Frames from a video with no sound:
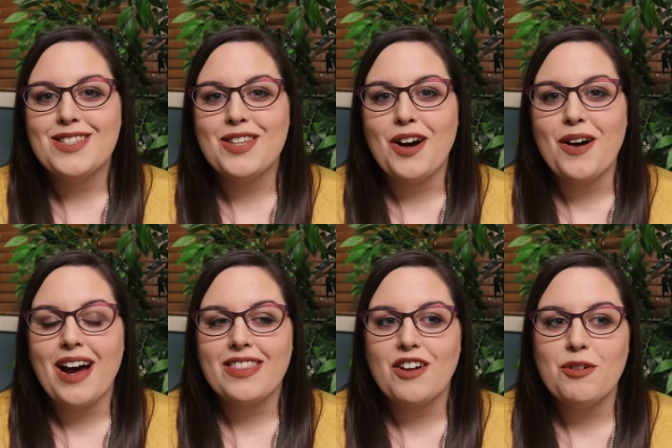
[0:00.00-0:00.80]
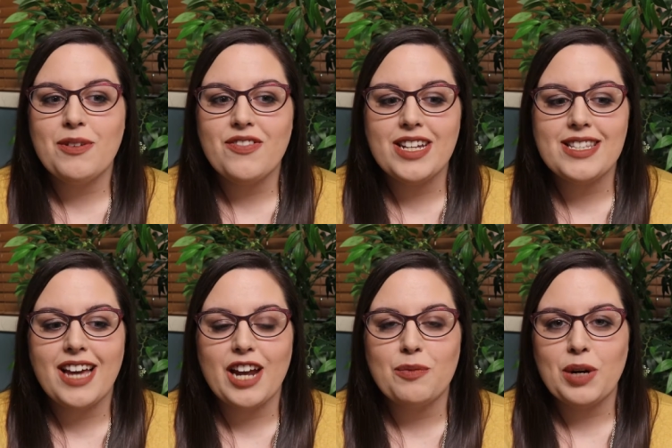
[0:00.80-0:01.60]
So I thought it would be fun to
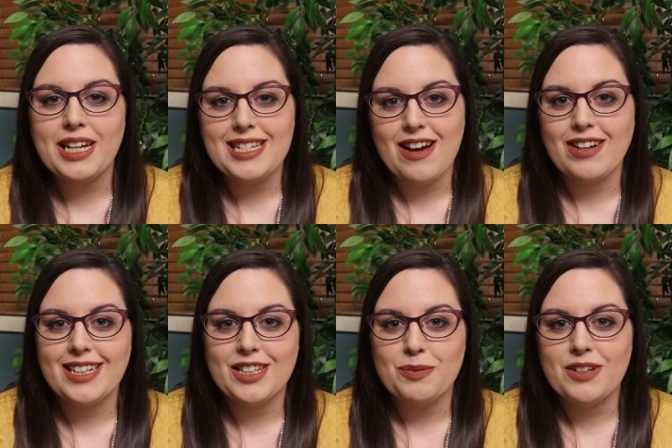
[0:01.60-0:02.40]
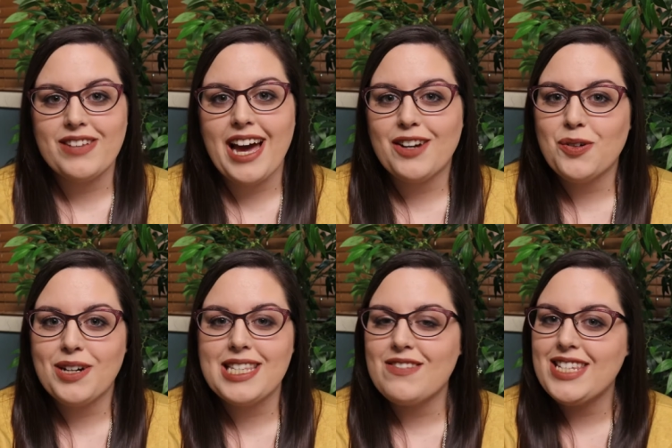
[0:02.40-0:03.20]
kind of break it down in a little bit of
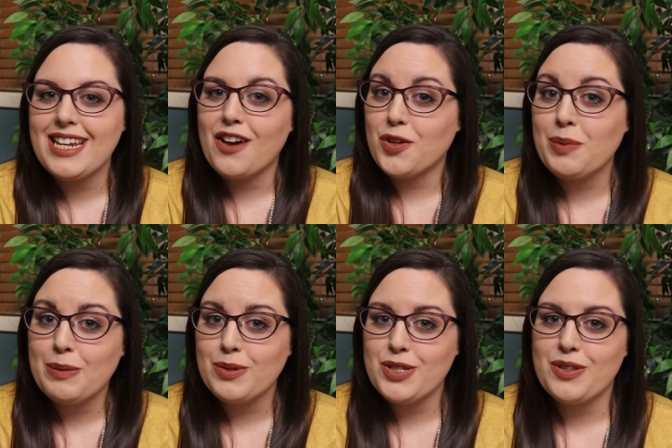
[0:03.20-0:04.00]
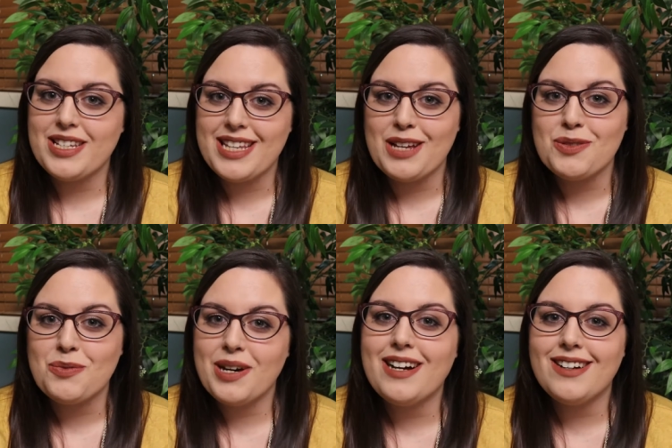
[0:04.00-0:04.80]
categories. I've seen other people do this as
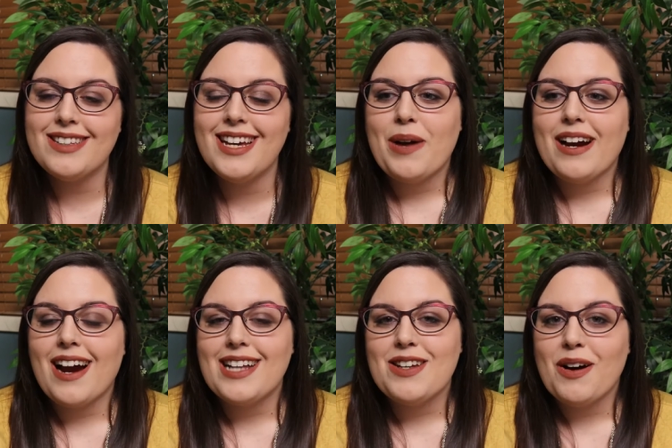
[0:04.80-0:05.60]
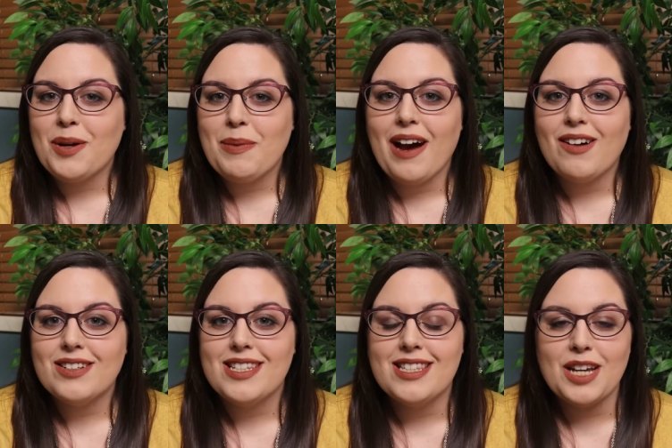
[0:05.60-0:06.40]
well, where I talk
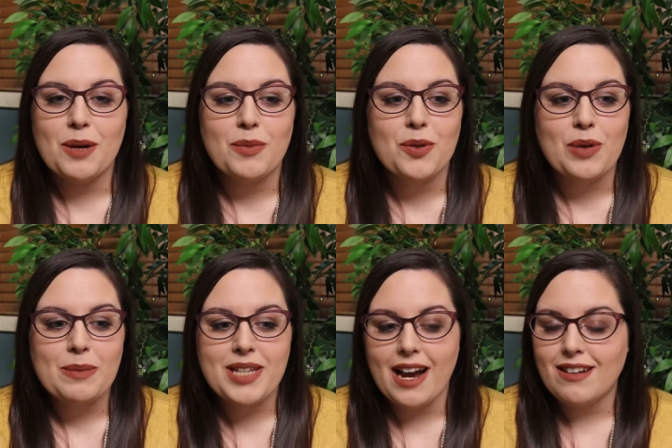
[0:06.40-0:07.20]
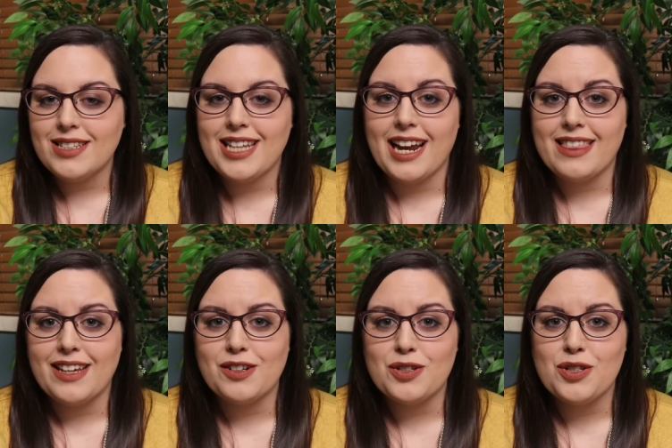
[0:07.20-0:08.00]
about some reptiles that I
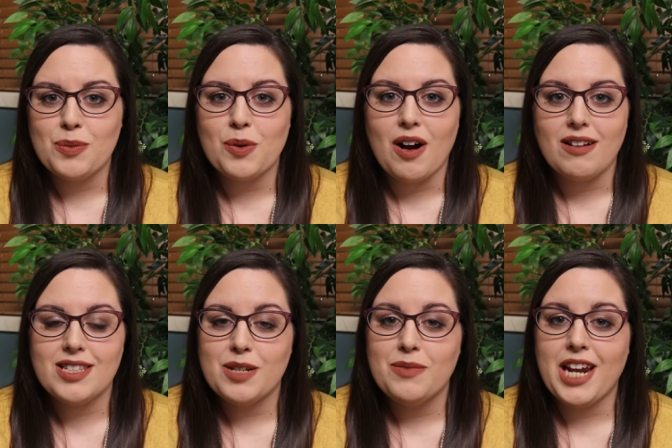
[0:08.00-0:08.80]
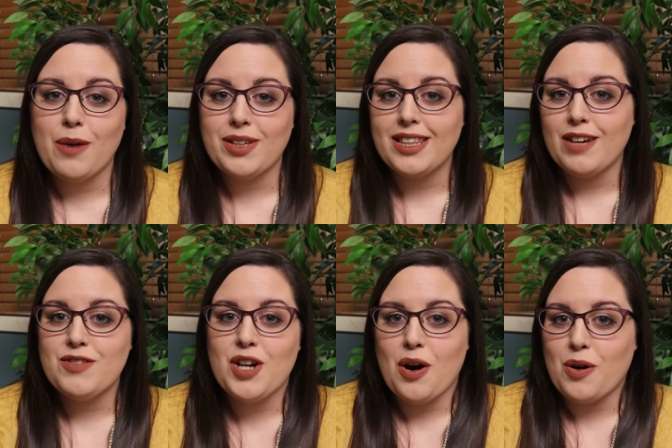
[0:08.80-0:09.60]
think are super awesome that I would
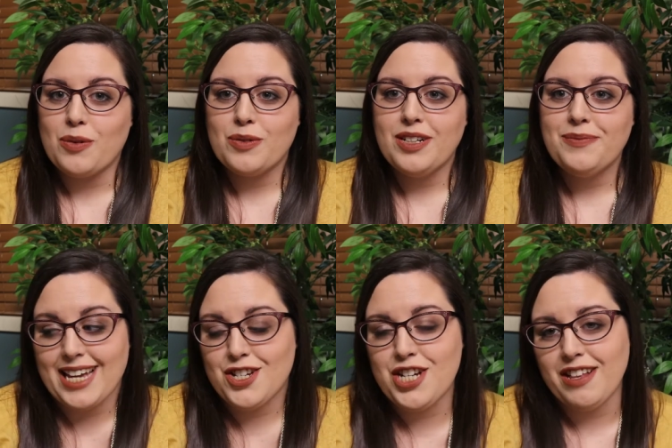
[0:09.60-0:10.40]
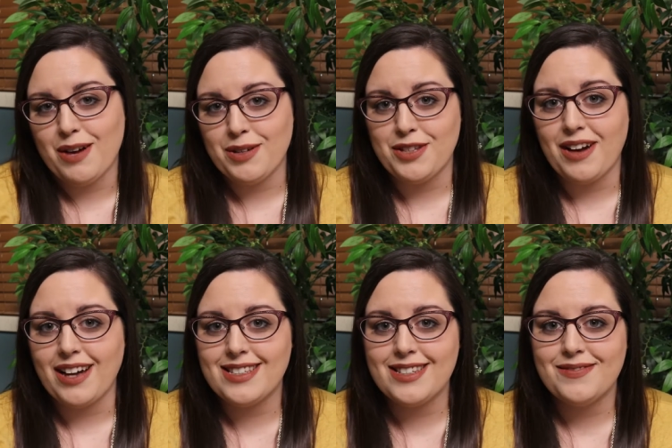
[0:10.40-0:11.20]
love to own and share that with you
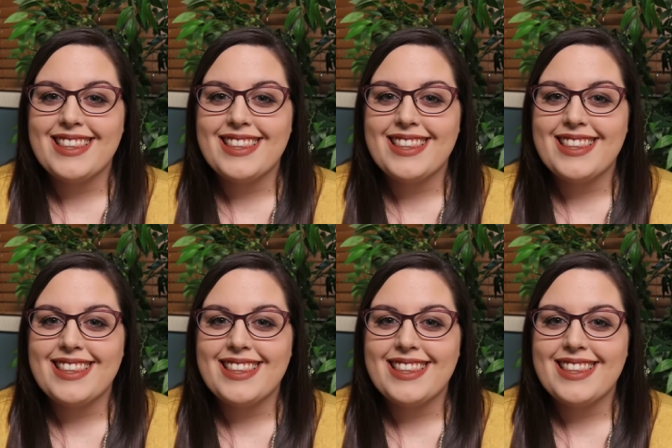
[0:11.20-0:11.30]
guys.